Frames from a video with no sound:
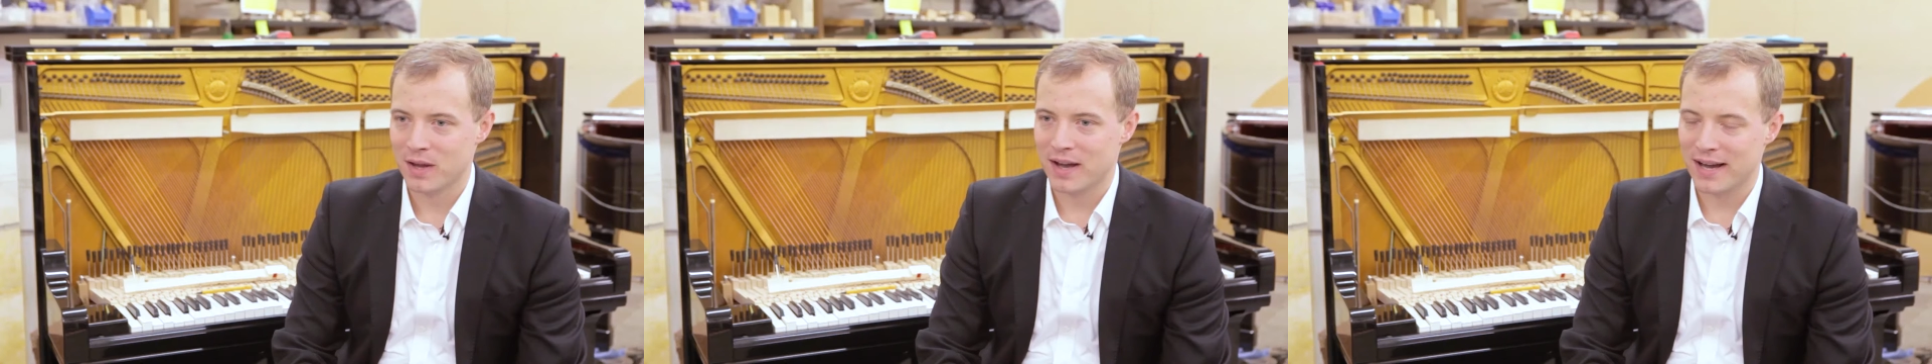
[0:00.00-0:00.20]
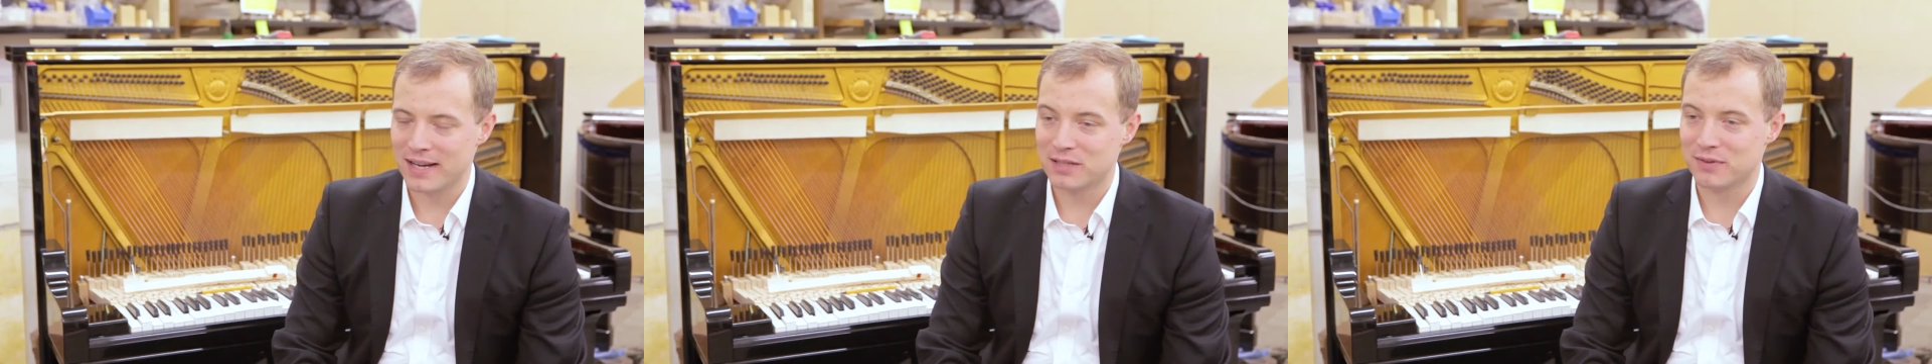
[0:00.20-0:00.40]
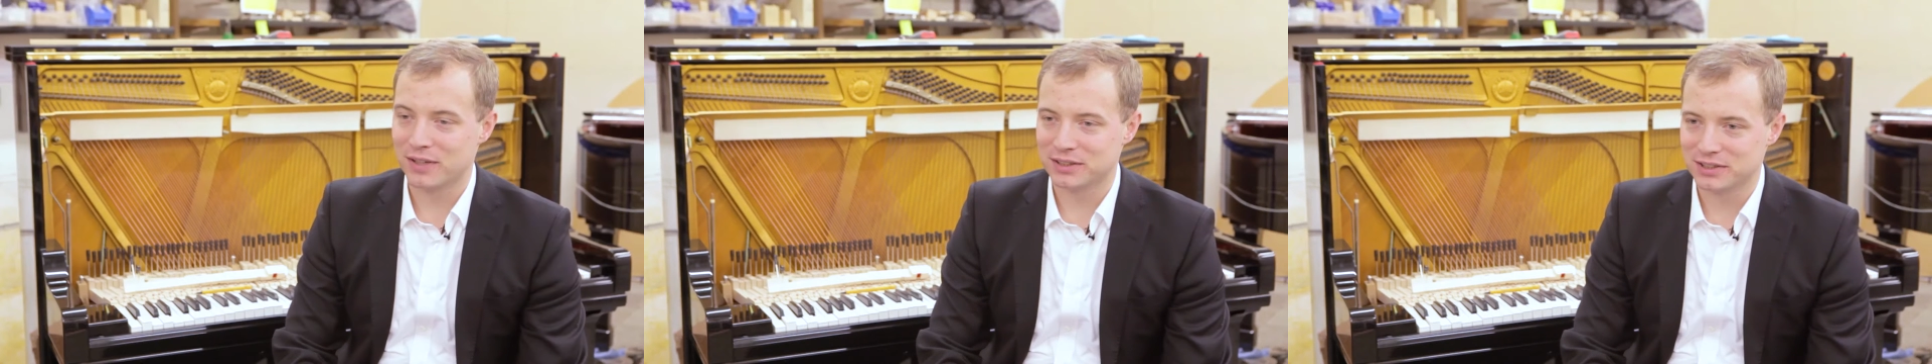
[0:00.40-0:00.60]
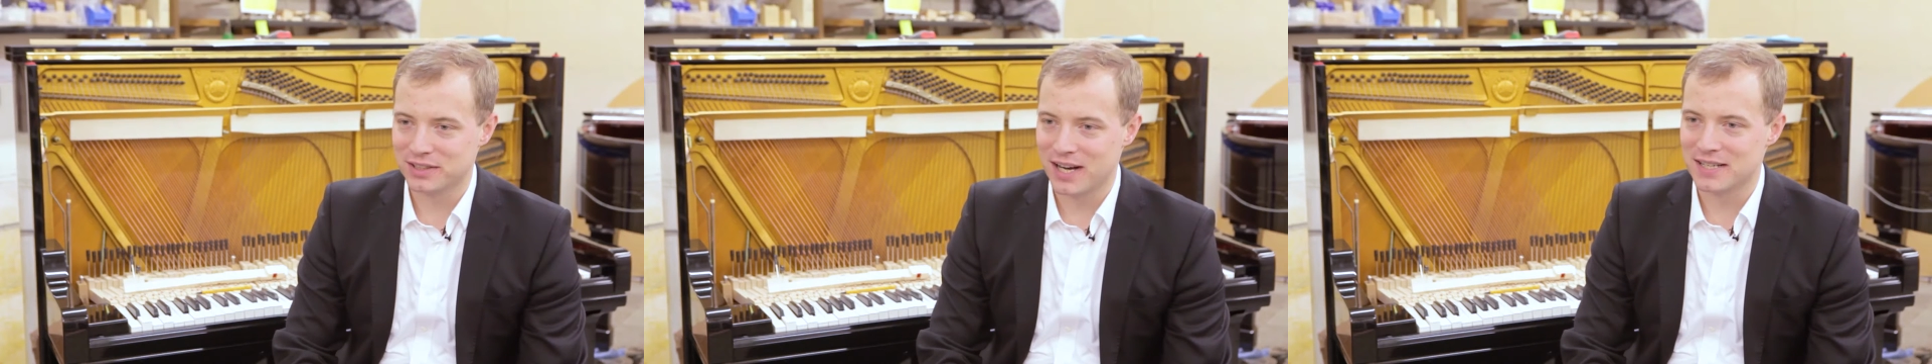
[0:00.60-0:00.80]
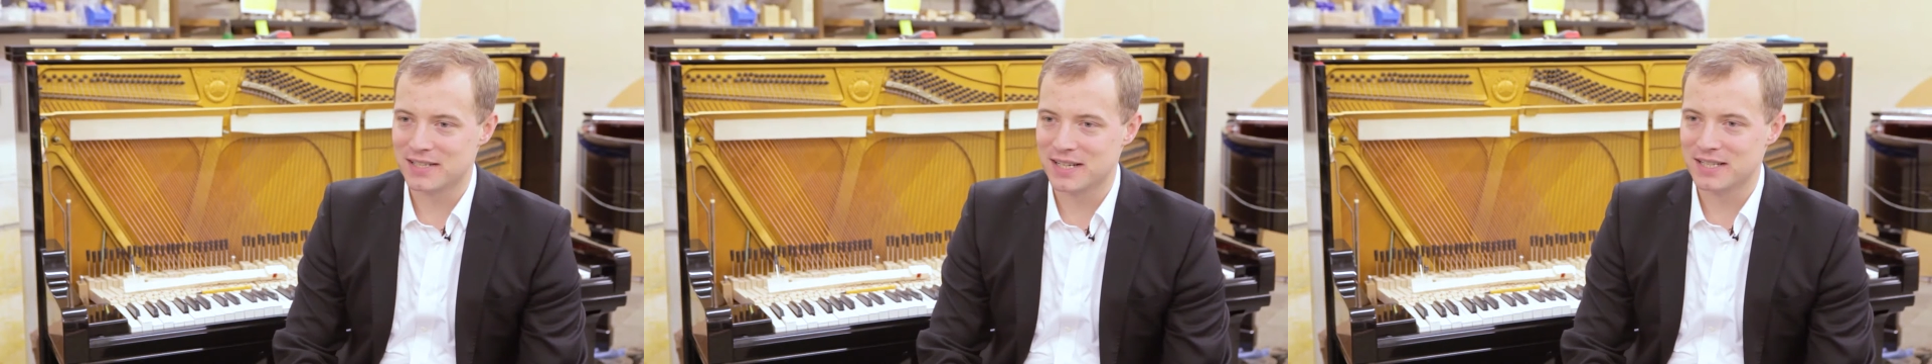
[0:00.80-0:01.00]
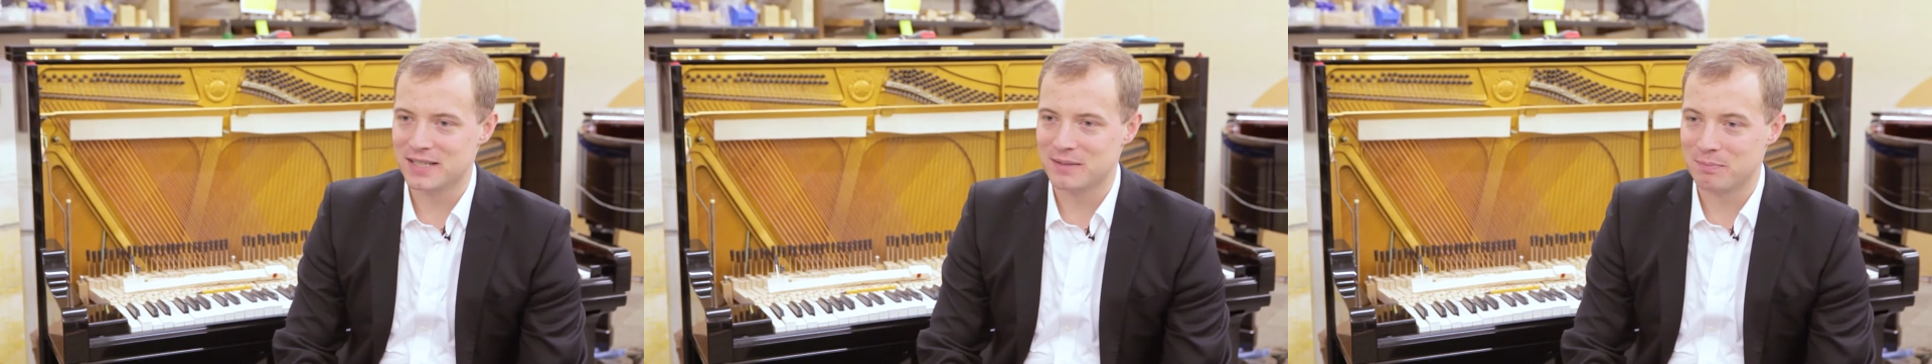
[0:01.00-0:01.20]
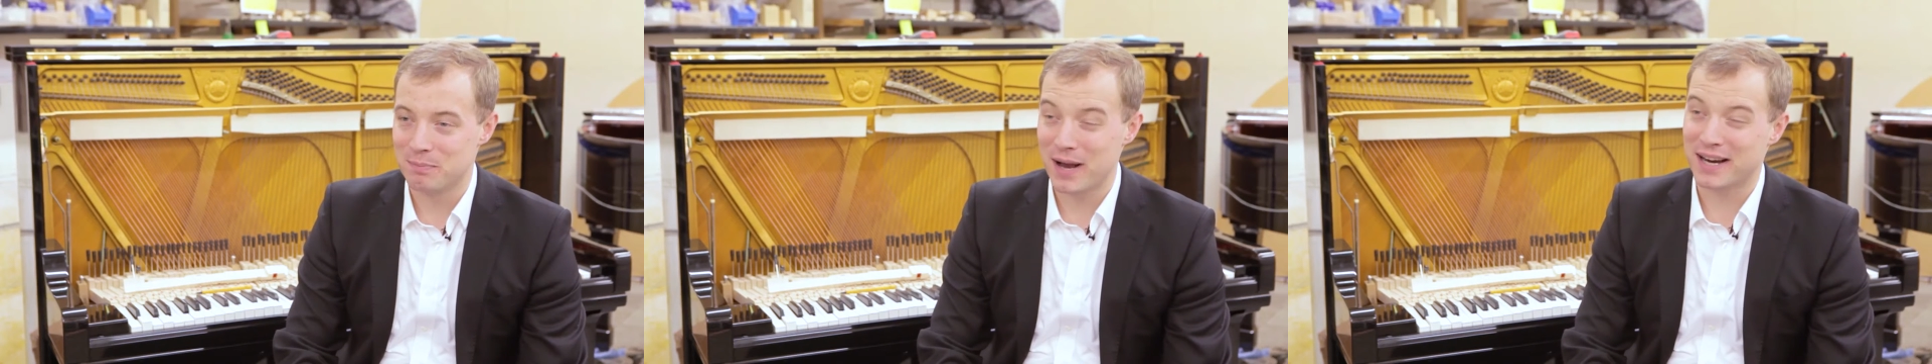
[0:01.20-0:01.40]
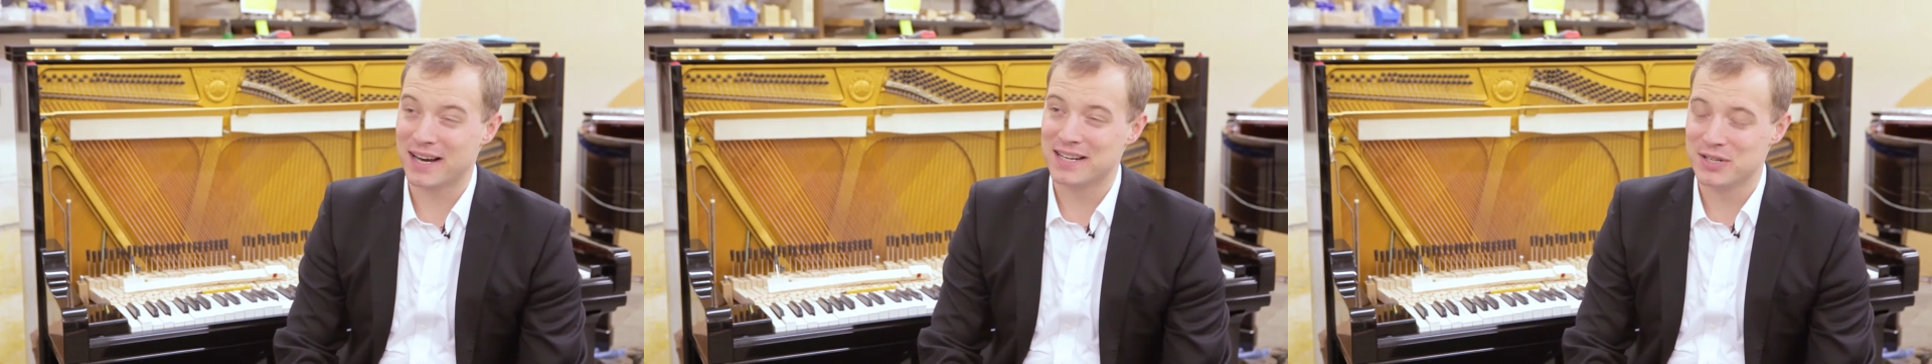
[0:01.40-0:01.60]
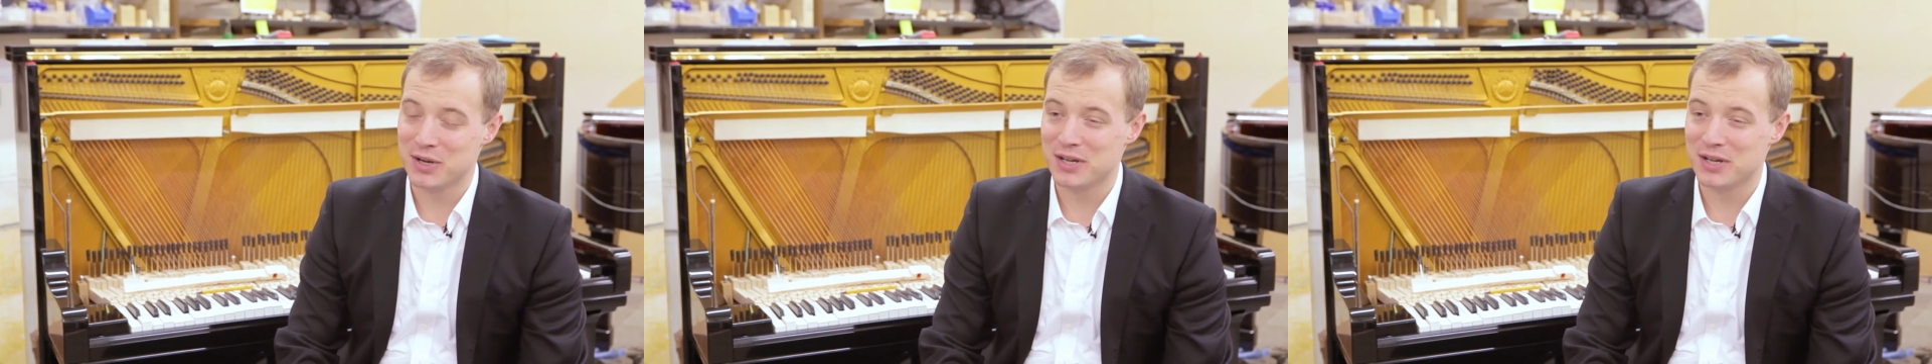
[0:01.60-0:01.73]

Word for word: Edelweiss started back in